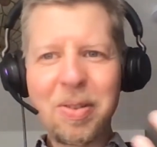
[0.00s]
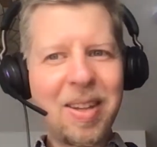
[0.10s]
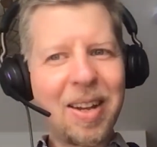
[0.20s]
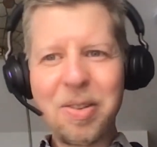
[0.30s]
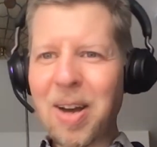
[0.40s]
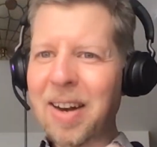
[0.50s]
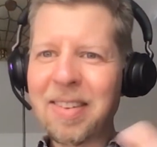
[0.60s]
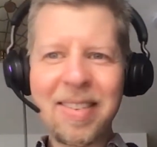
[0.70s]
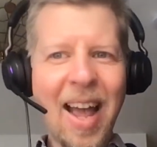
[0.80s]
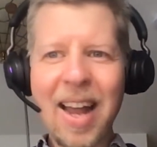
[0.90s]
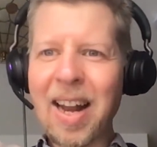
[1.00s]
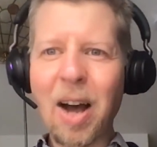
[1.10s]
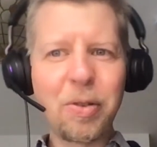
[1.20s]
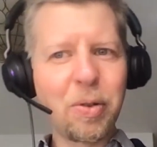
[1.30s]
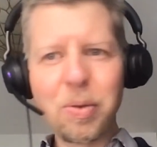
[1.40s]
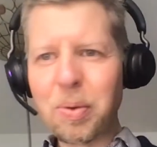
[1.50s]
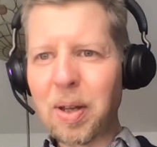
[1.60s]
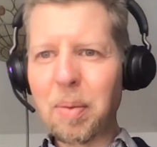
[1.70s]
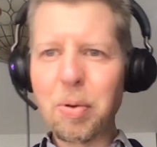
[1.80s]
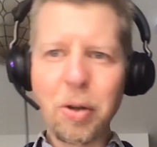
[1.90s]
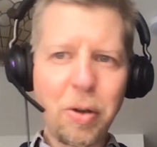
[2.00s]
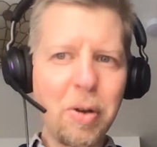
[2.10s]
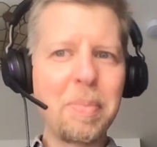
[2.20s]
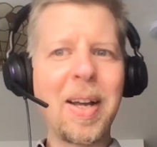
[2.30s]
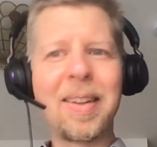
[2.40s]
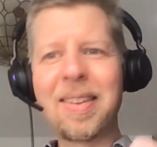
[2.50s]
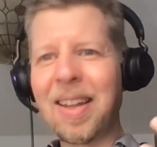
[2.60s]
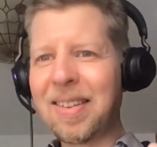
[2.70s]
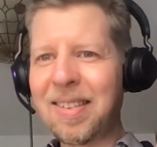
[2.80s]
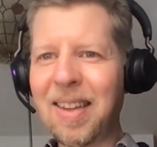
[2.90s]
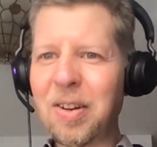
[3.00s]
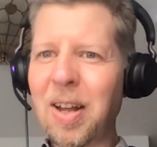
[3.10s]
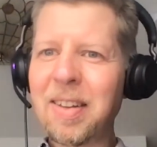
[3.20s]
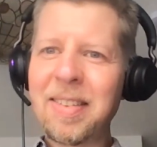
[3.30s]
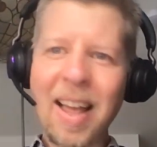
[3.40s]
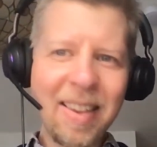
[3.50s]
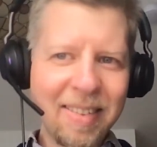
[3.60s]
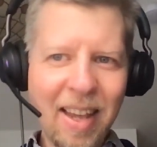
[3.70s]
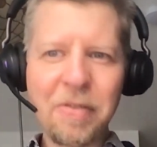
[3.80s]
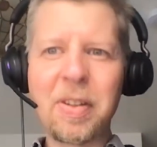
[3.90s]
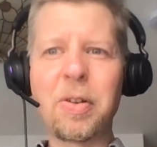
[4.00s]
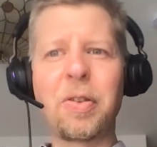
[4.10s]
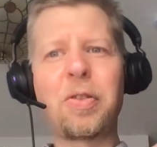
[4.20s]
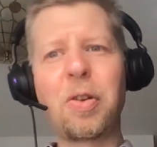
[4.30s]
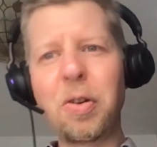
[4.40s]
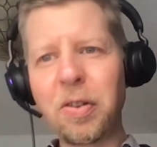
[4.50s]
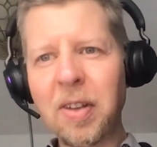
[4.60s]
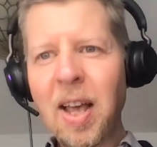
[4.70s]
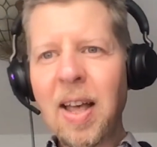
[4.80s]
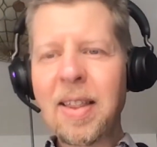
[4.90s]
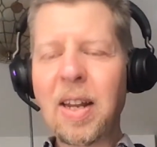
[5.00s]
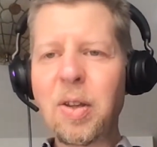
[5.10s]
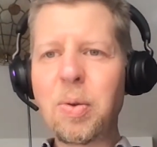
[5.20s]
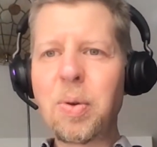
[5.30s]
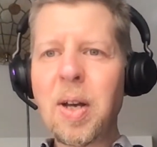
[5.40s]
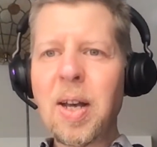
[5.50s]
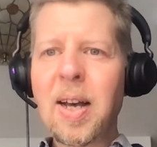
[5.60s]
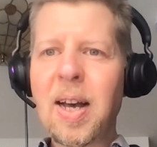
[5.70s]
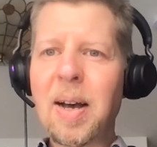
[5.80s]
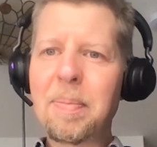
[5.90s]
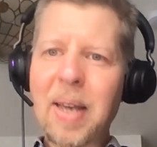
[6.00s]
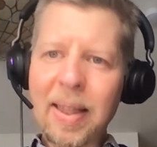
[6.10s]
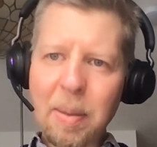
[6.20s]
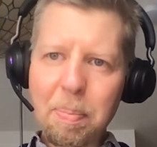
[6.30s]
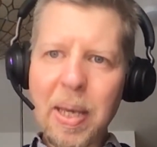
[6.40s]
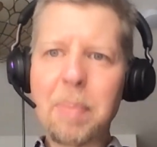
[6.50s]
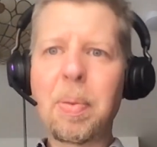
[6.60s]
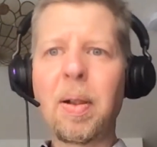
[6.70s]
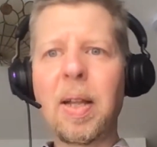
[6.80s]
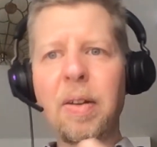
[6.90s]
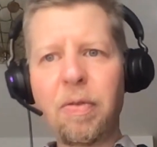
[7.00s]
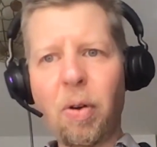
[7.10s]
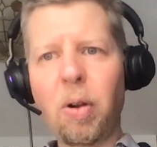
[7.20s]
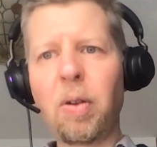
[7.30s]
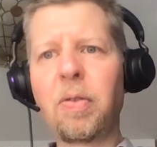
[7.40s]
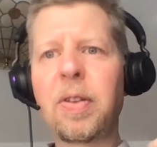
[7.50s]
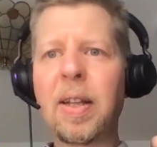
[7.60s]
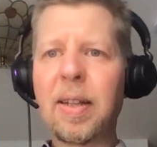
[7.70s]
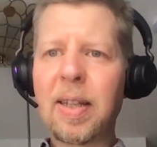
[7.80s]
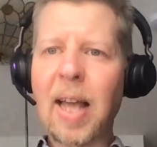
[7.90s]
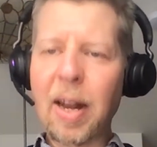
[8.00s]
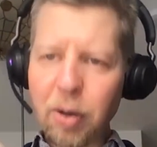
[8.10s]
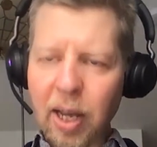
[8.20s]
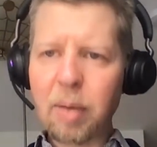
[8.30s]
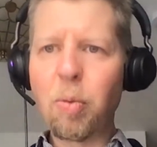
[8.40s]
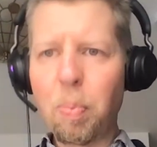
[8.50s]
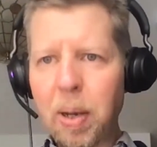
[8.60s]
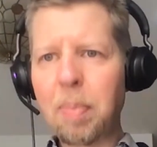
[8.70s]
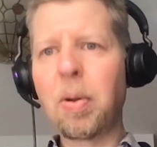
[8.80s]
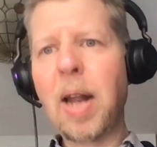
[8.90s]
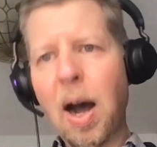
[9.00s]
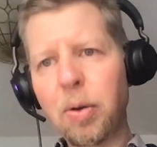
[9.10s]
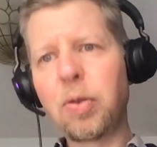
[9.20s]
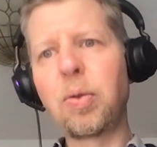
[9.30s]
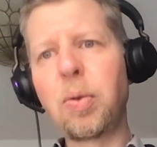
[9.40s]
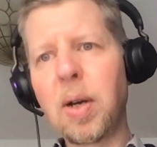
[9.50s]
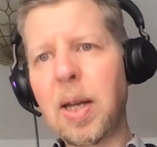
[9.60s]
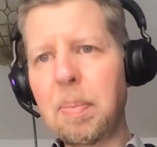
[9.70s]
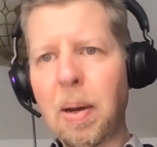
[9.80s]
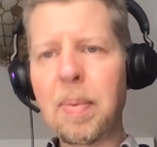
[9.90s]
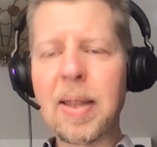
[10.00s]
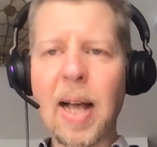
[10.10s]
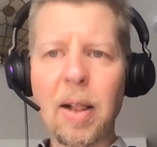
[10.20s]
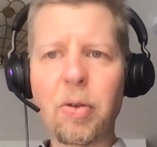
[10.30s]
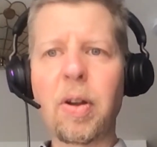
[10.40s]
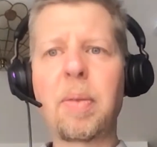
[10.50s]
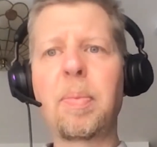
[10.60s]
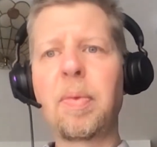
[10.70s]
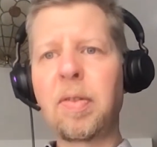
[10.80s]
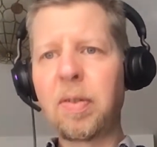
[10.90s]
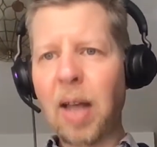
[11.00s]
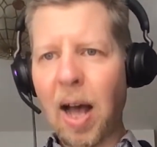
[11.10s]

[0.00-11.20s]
That you understand how to do the procurement, that you understand the safety concerns, that you get the people involved and educate more people on how to implement the algorithms,